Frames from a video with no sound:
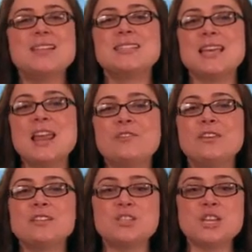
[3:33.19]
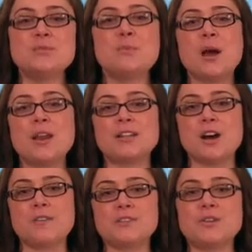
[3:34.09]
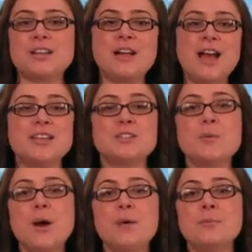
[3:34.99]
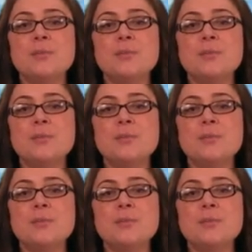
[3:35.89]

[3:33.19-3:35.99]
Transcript: Said Netflix Chief Product Officer Neil Hunt, quote,